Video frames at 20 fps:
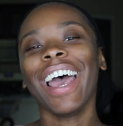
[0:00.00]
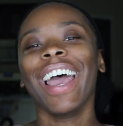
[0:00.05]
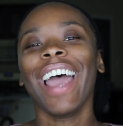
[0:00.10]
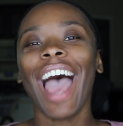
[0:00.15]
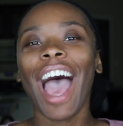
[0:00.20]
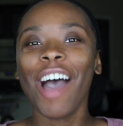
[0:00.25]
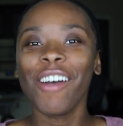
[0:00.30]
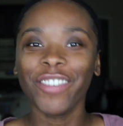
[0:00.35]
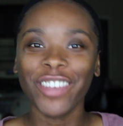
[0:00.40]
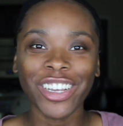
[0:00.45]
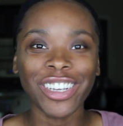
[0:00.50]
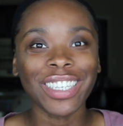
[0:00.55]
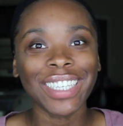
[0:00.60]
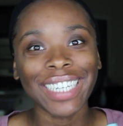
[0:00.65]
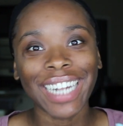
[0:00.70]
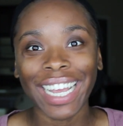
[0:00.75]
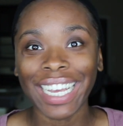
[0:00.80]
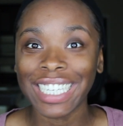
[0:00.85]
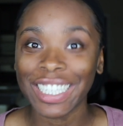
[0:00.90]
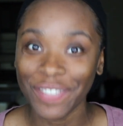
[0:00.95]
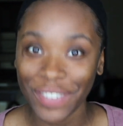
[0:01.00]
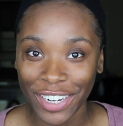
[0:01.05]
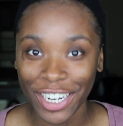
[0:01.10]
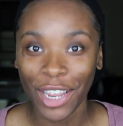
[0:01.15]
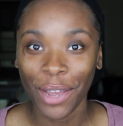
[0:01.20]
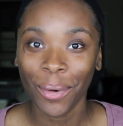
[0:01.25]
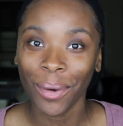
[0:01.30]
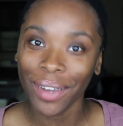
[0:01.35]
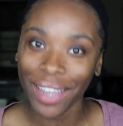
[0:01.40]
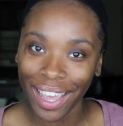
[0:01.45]
after today's
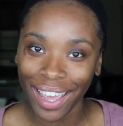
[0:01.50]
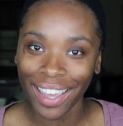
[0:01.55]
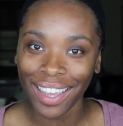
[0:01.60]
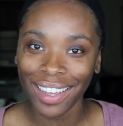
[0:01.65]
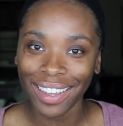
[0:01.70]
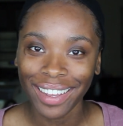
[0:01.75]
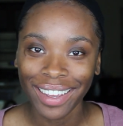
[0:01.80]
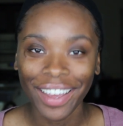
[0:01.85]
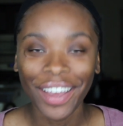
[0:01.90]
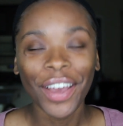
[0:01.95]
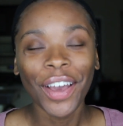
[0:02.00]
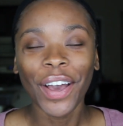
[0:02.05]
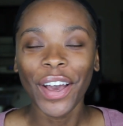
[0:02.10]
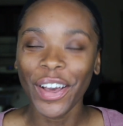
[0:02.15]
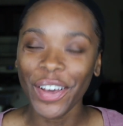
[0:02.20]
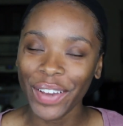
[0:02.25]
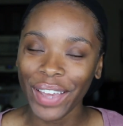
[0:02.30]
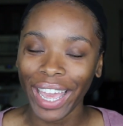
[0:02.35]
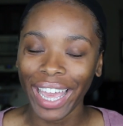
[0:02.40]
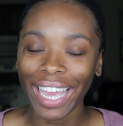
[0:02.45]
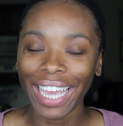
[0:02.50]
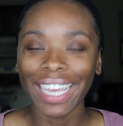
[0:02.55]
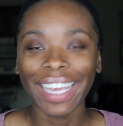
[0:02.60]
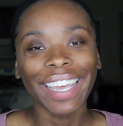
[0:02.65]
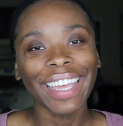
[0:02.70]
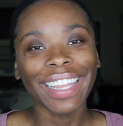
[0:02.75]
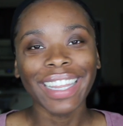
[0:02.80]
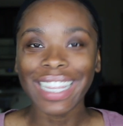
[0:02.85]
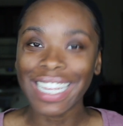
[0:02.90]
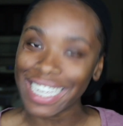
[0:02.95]
video, okay? Okay,
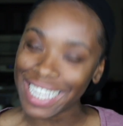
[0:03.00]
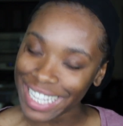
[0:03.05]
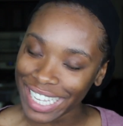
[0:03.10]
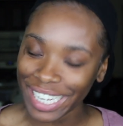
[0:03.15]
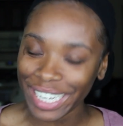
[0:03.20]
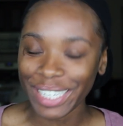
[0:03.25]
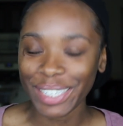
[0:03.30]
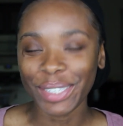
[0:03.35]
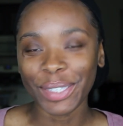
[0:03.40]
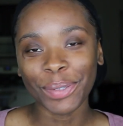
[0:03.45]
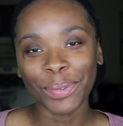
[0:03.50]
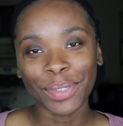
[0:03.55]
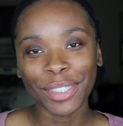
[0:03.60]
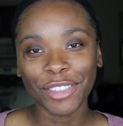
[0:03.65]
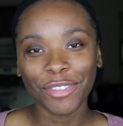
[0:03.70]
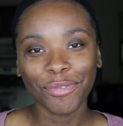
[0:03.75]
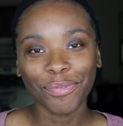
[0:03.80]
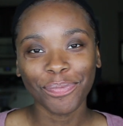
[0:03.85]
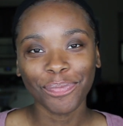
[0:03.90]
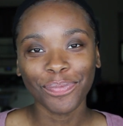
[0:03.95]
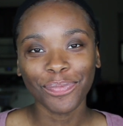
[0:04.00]
let's get into it.